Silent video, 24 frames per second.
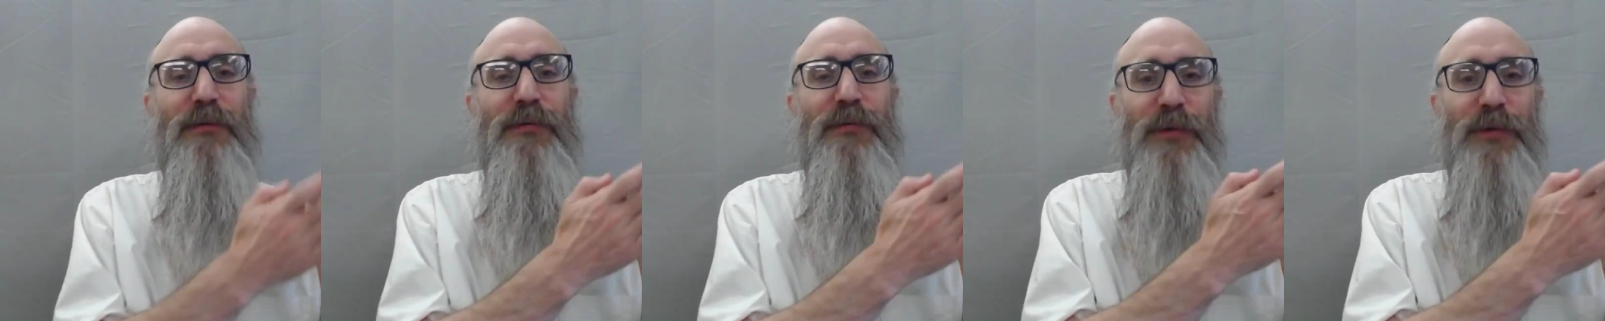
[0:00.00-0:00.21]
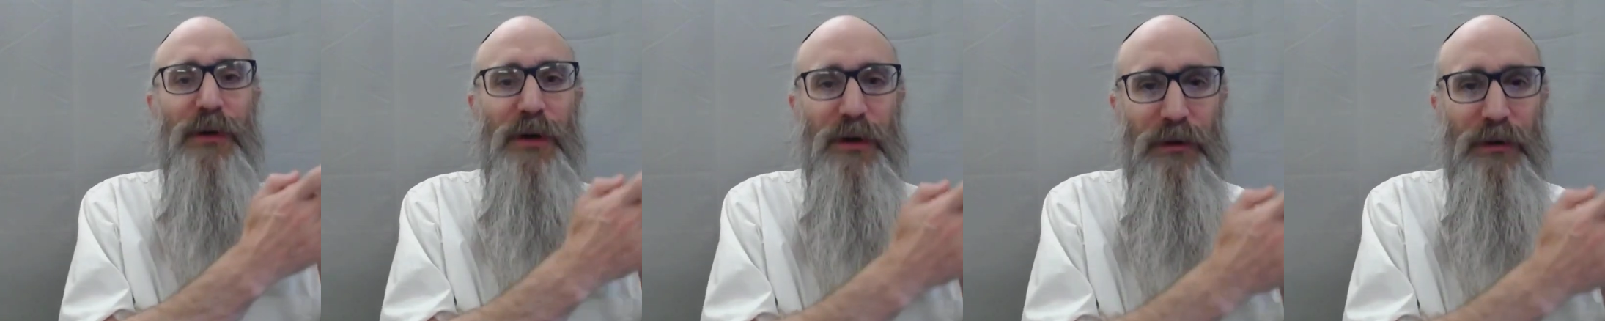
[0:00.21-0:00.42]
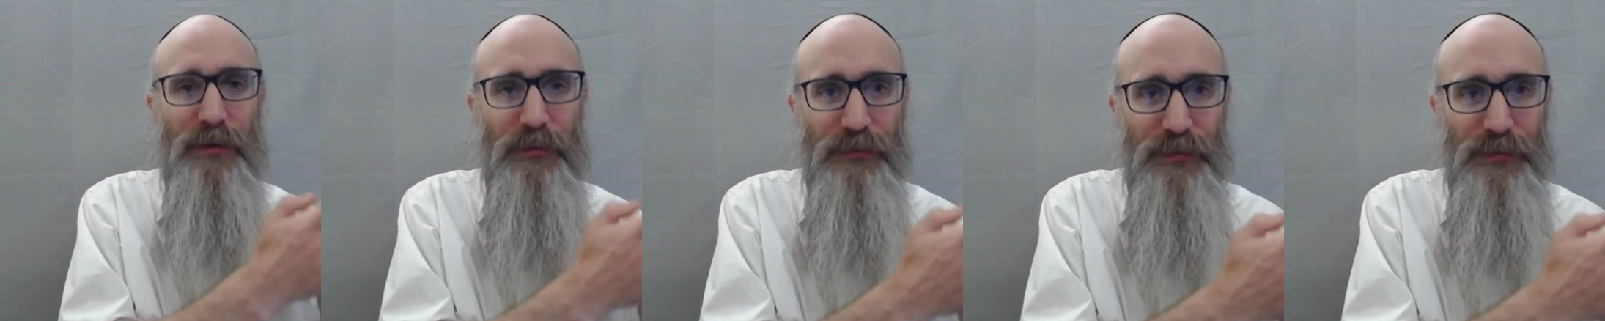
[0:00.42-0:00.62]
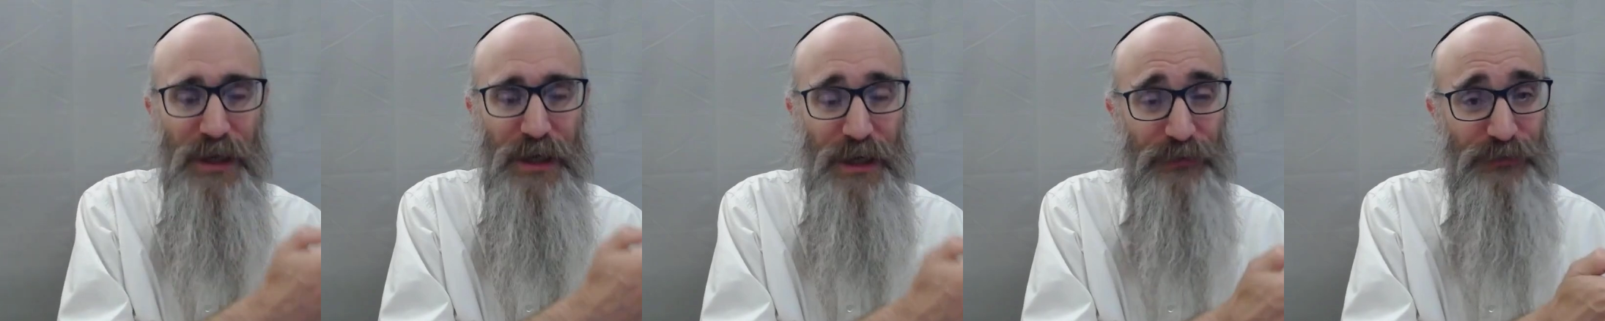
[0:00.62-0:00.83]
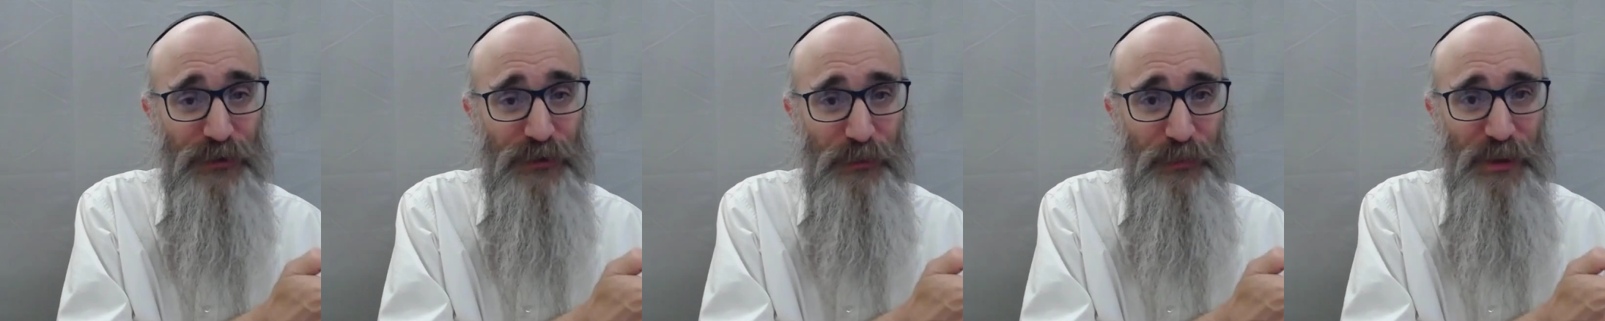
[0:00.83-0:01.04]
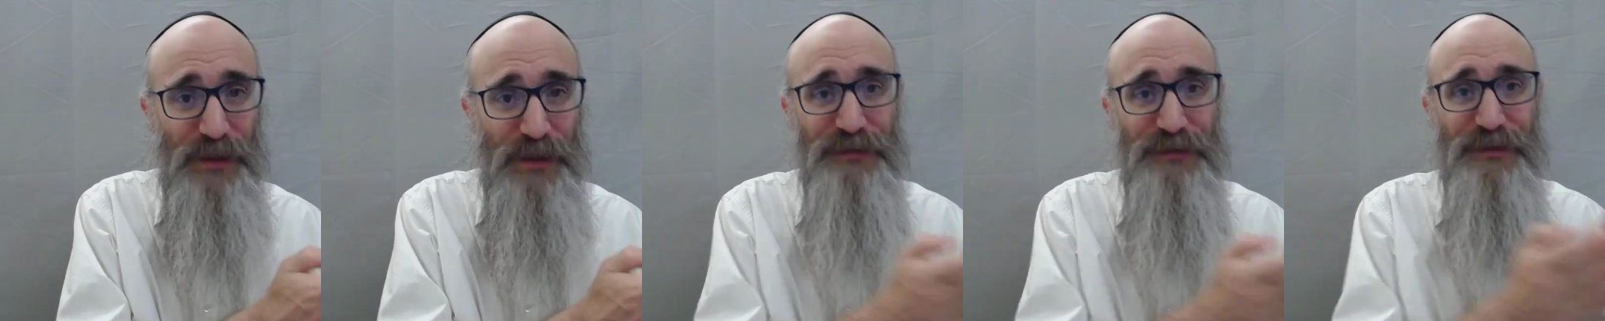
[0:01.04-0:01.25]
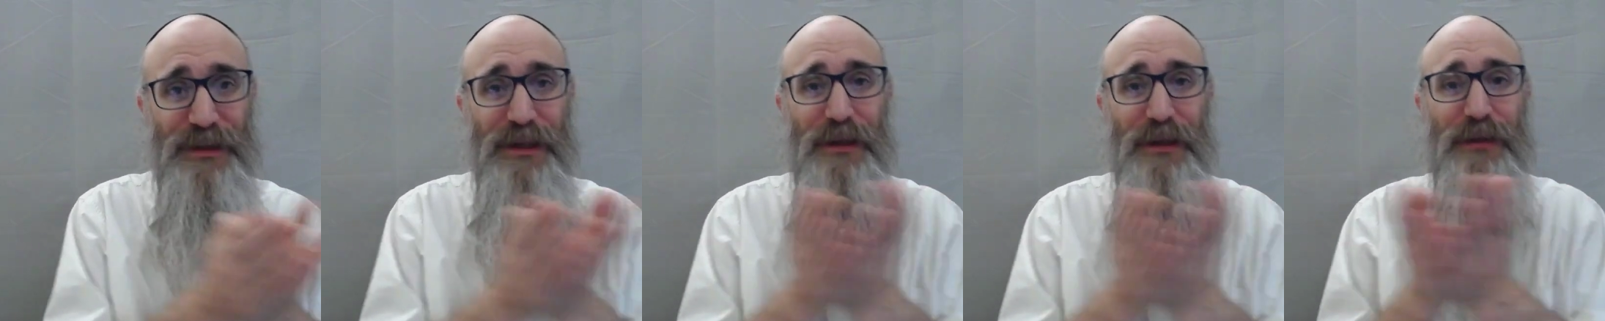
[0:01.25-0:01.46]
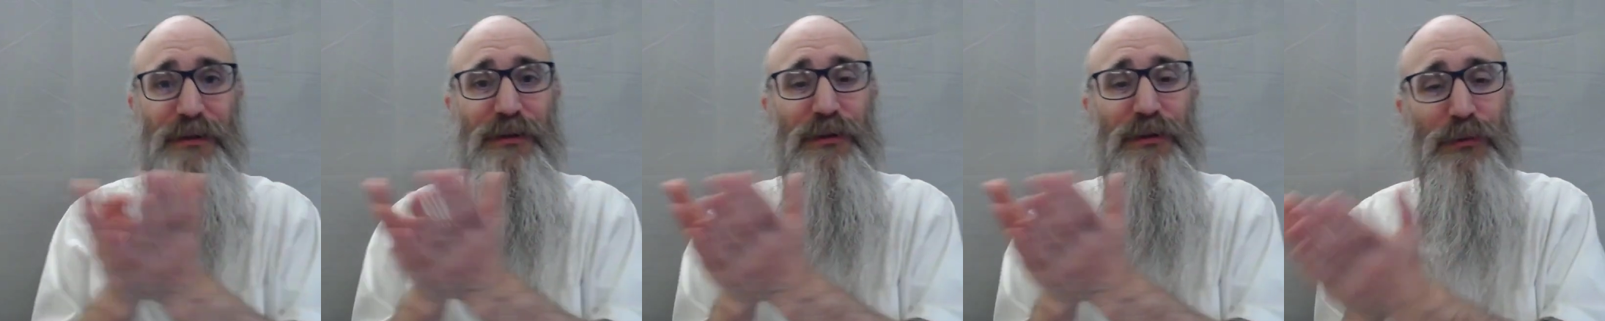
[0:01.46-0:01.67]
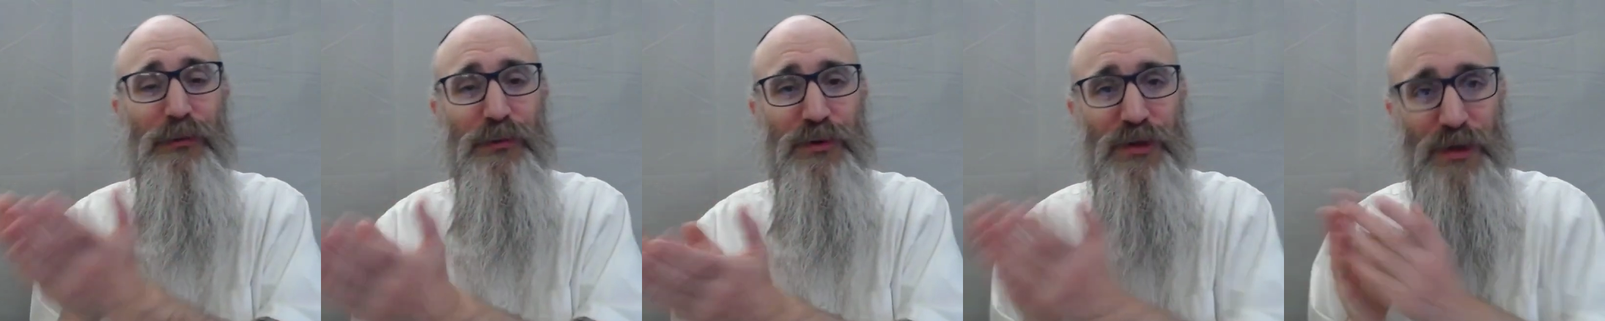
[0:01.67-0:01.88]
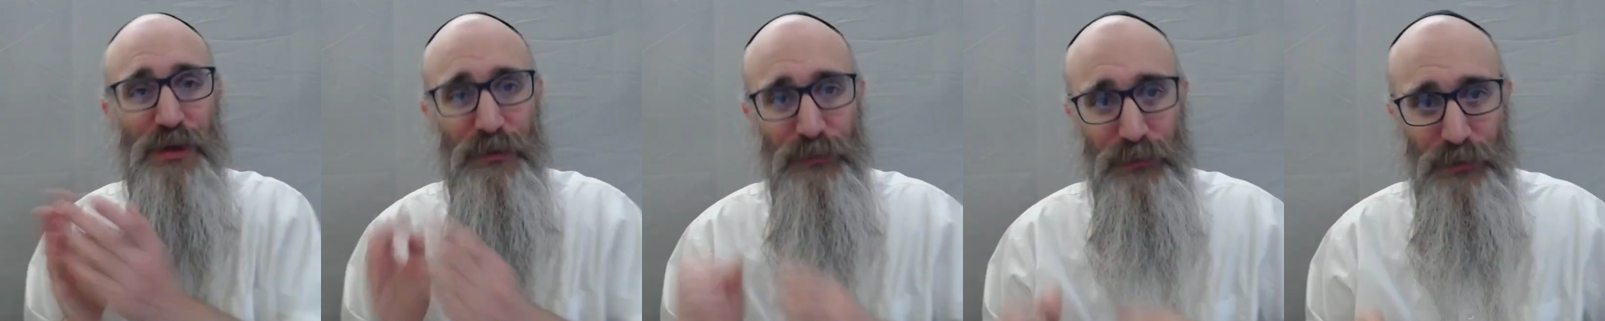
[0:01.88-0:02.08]
from after Pesach to
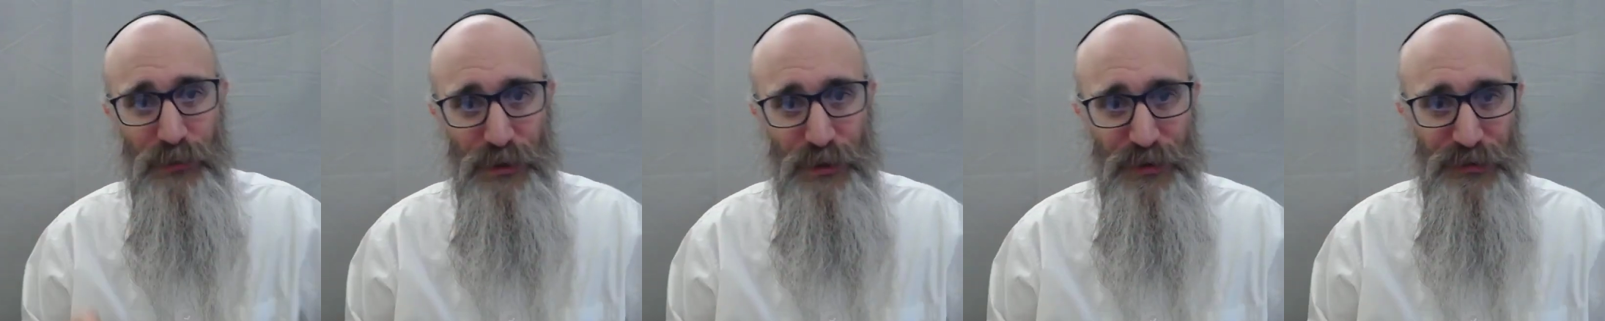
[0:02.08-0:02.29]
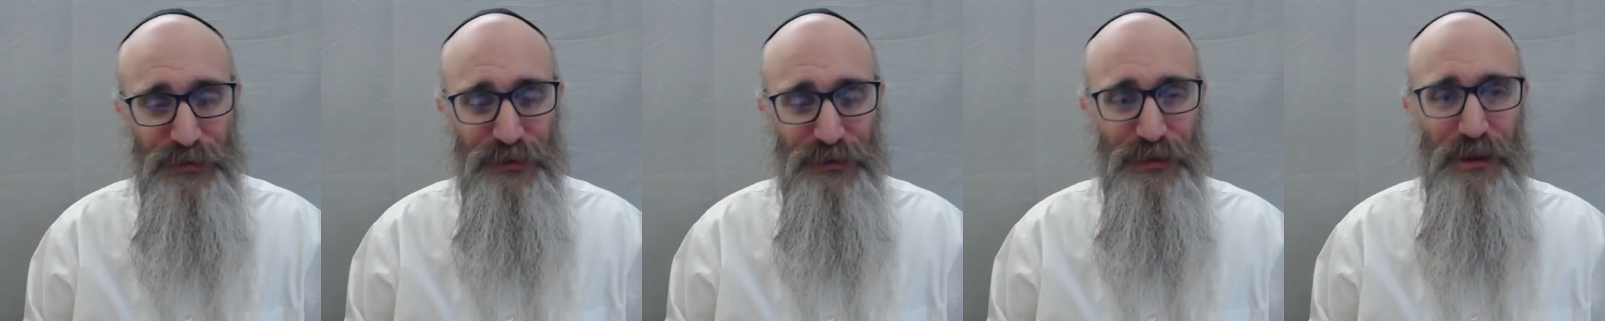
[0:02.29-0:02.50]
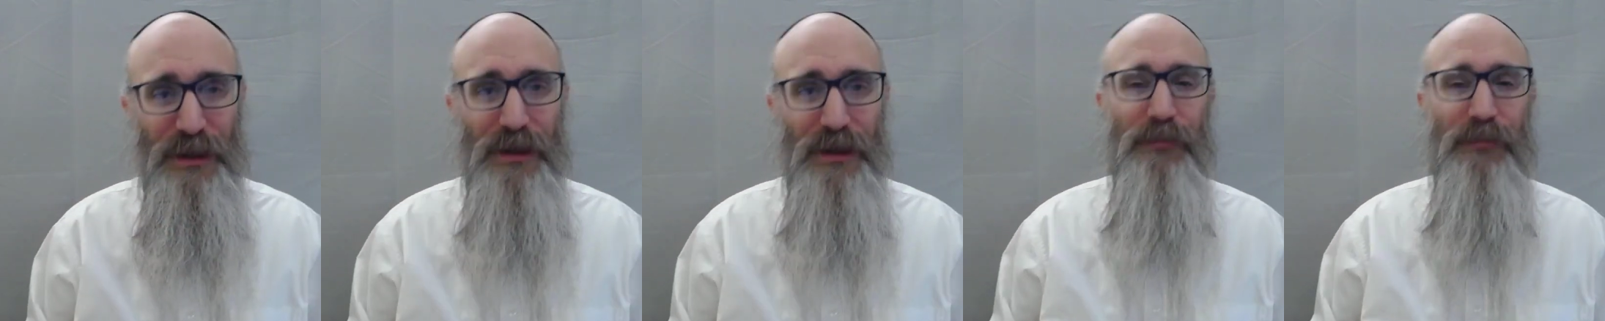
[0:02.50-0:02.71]
Shavuos?